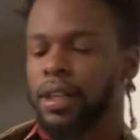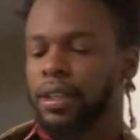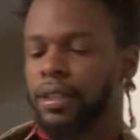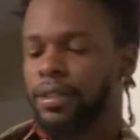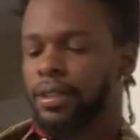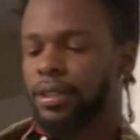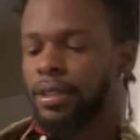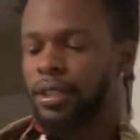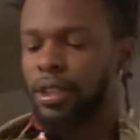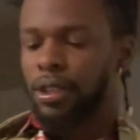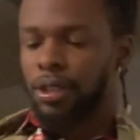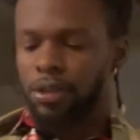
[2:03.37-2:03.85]

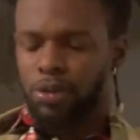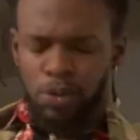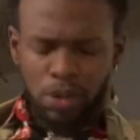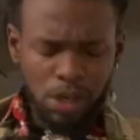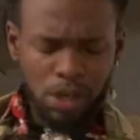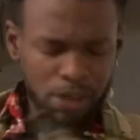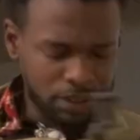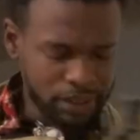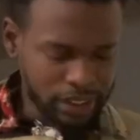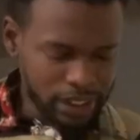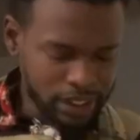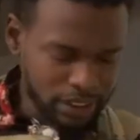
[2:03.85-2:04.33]
So what
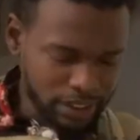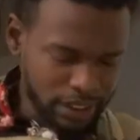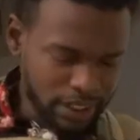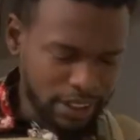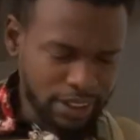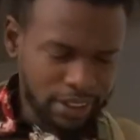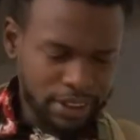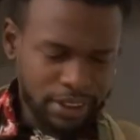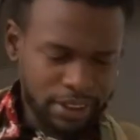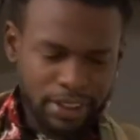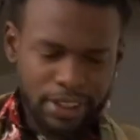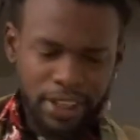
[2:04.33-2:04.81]
was I
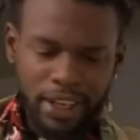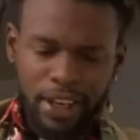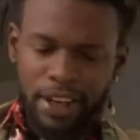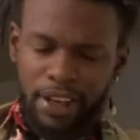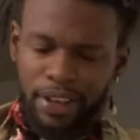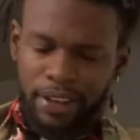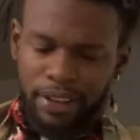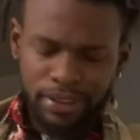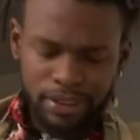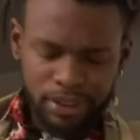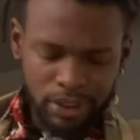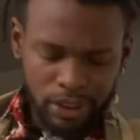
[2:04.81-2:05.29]
saying?
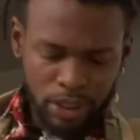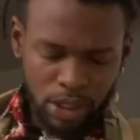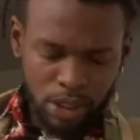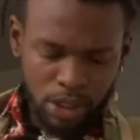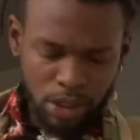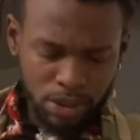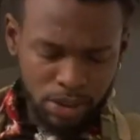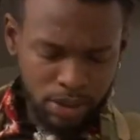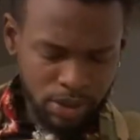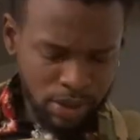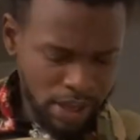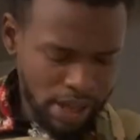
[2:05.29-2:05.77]
Yeah,
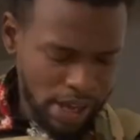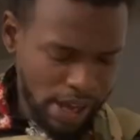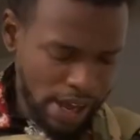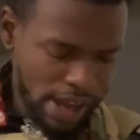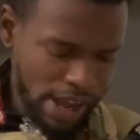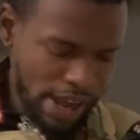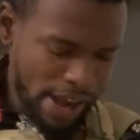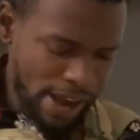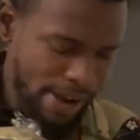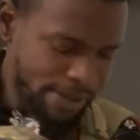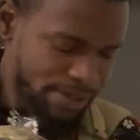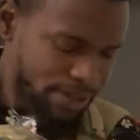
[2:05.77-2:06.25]
so
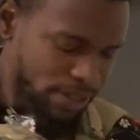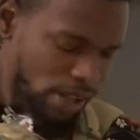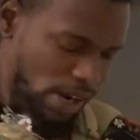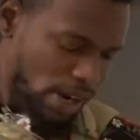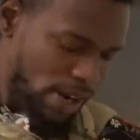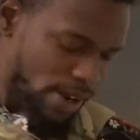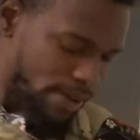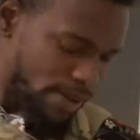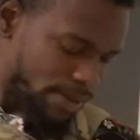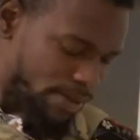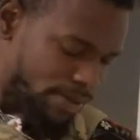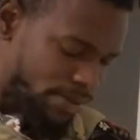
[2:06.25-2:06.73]
I
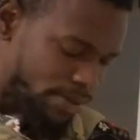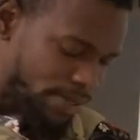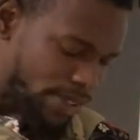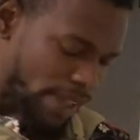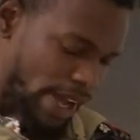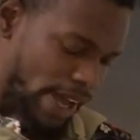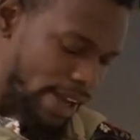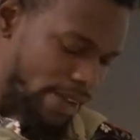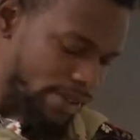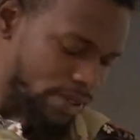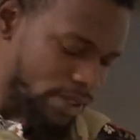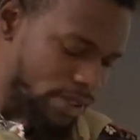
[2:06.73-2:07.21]
thought
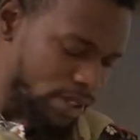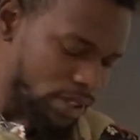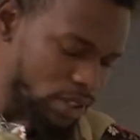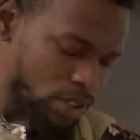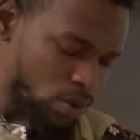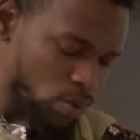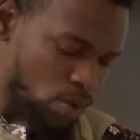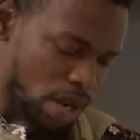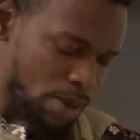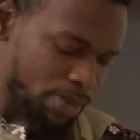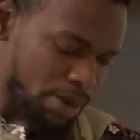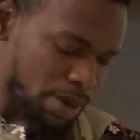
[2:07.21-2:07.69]
that this
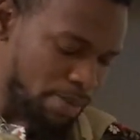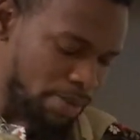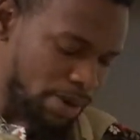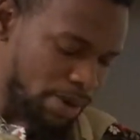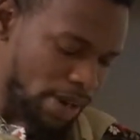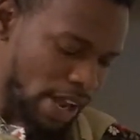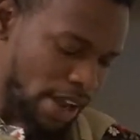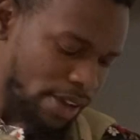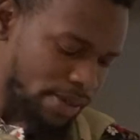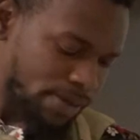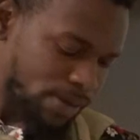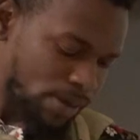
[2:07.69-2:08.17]
weapon
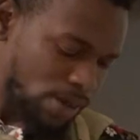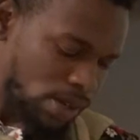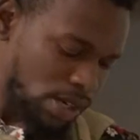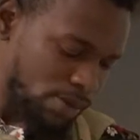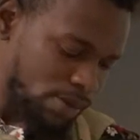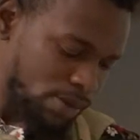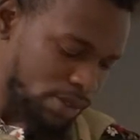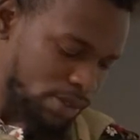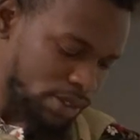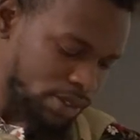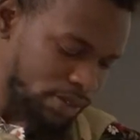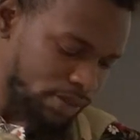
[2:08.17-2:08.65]

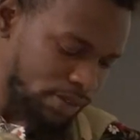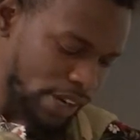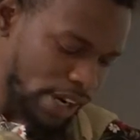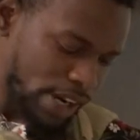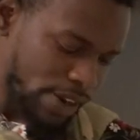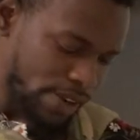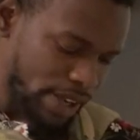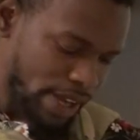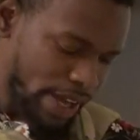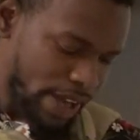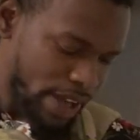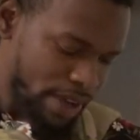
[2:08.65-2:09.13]
platform was
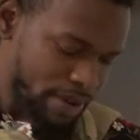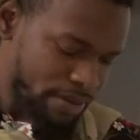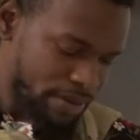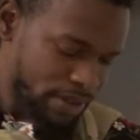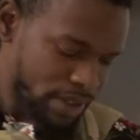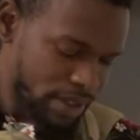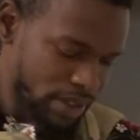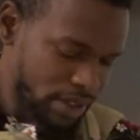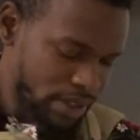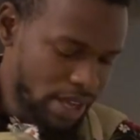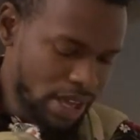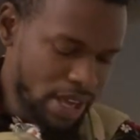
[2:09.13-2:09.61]
very
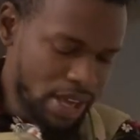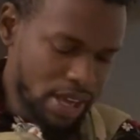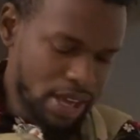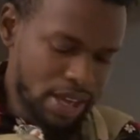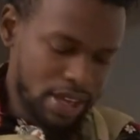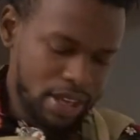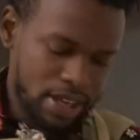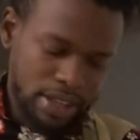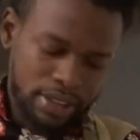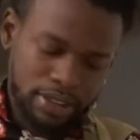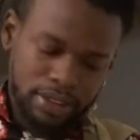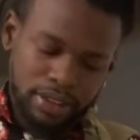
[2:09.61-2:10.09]
heavy.
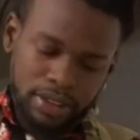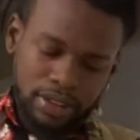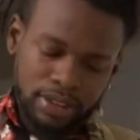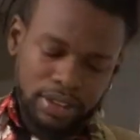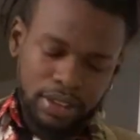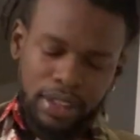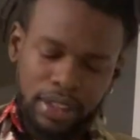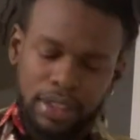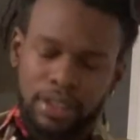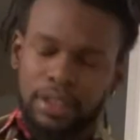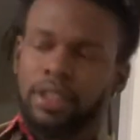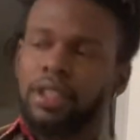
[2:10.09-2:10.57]
It's a
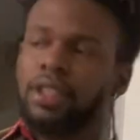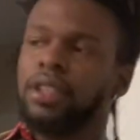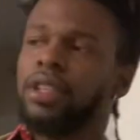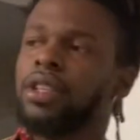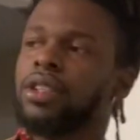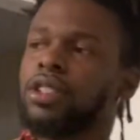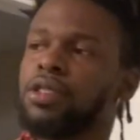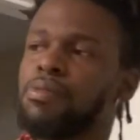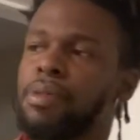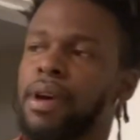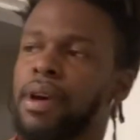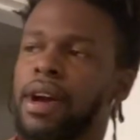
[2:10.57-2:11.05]

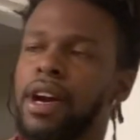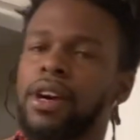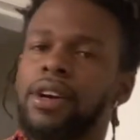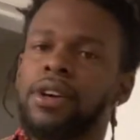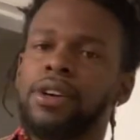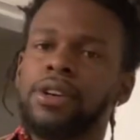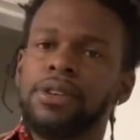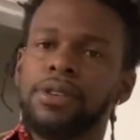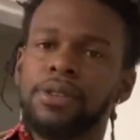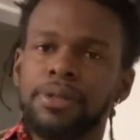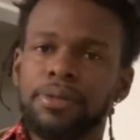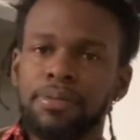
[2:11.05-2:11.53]
16-inch
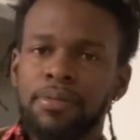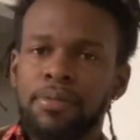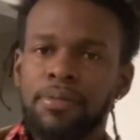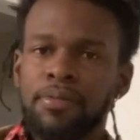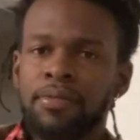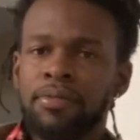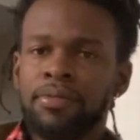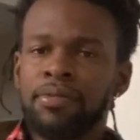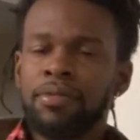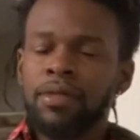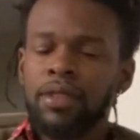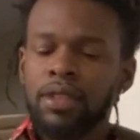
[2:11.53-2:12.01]
barrel.
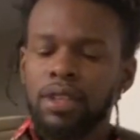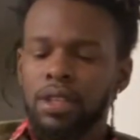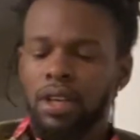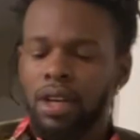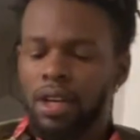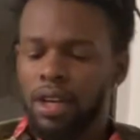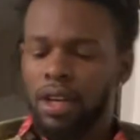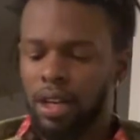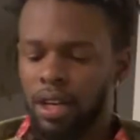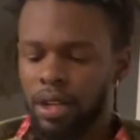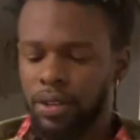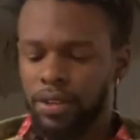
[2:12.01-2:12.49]

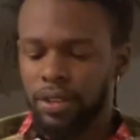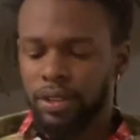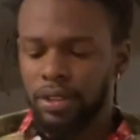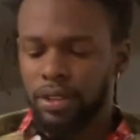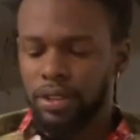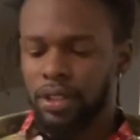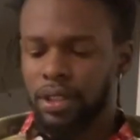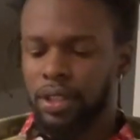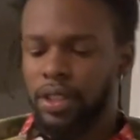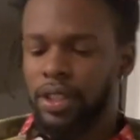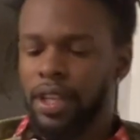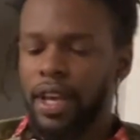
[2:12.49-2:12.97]
This
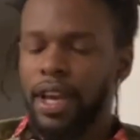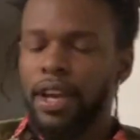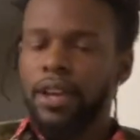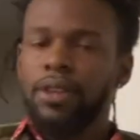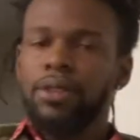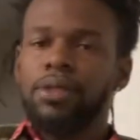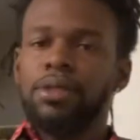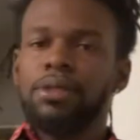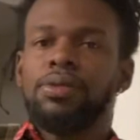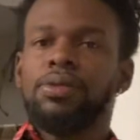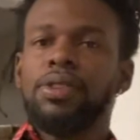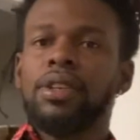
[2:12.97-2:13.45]
is a
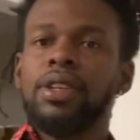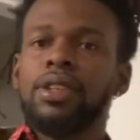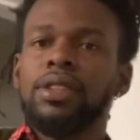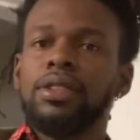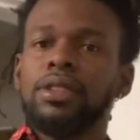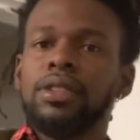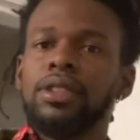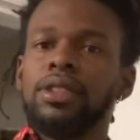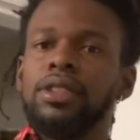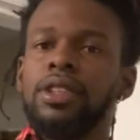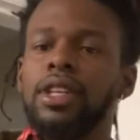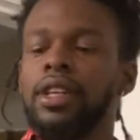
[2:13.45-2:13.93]
Daniel
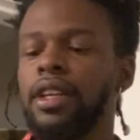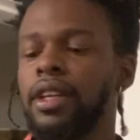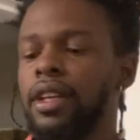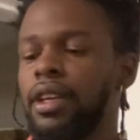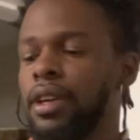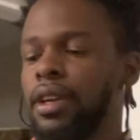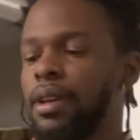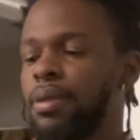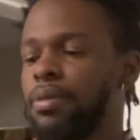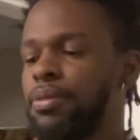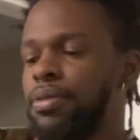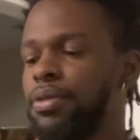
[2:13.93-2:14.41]
Defense
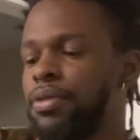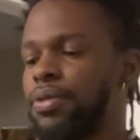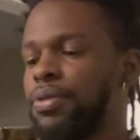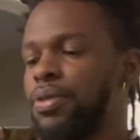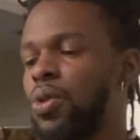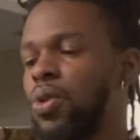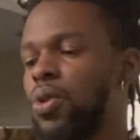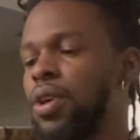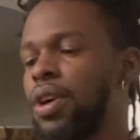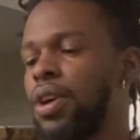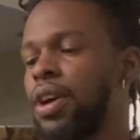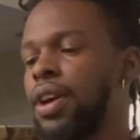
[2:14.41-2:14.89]

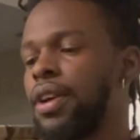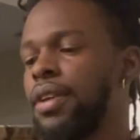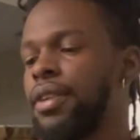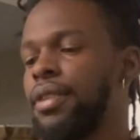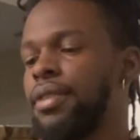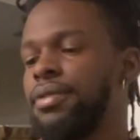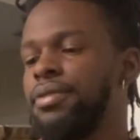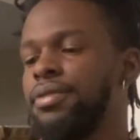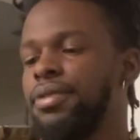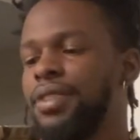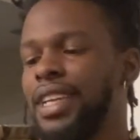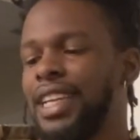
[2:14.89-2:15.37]

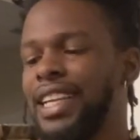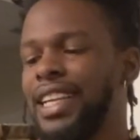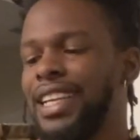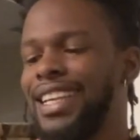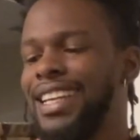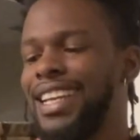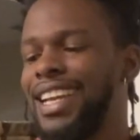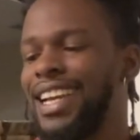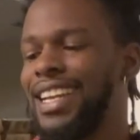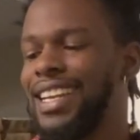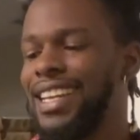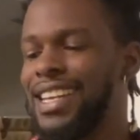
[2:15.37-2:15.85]

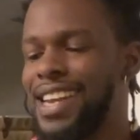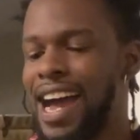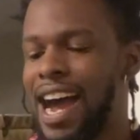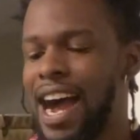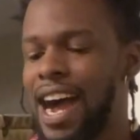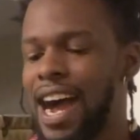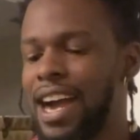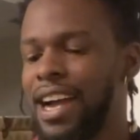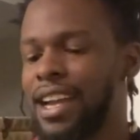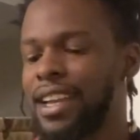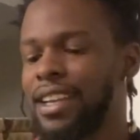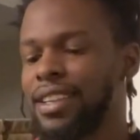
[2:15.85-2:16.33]

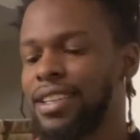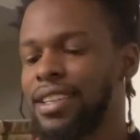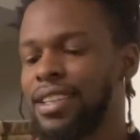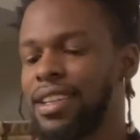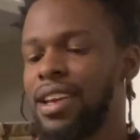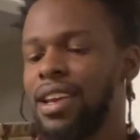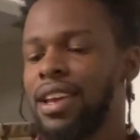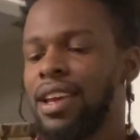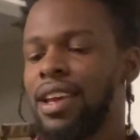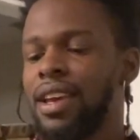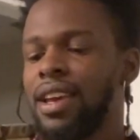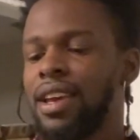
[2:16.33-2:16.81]
DDM4v9
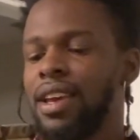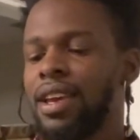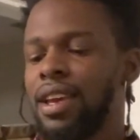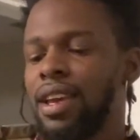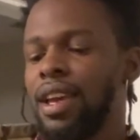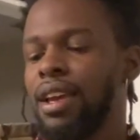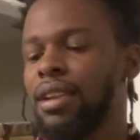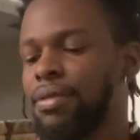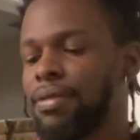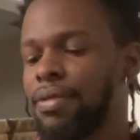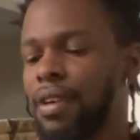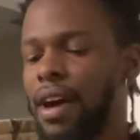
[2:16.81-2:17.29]

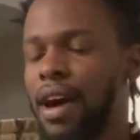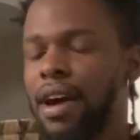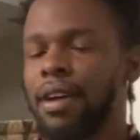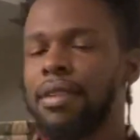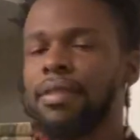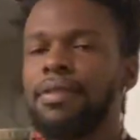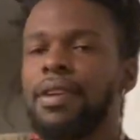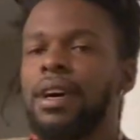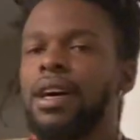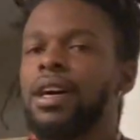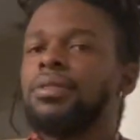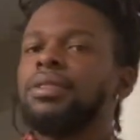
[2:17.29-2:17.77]
and
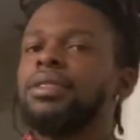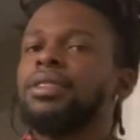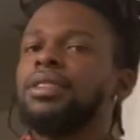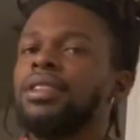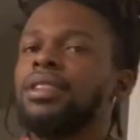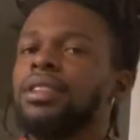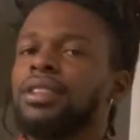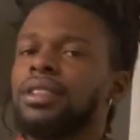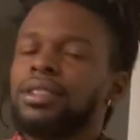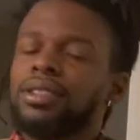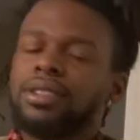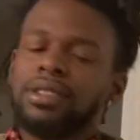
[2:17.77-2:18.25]

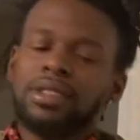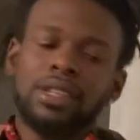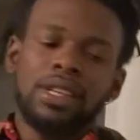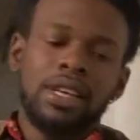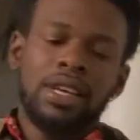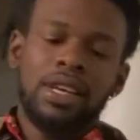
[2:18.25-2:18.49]
5.56.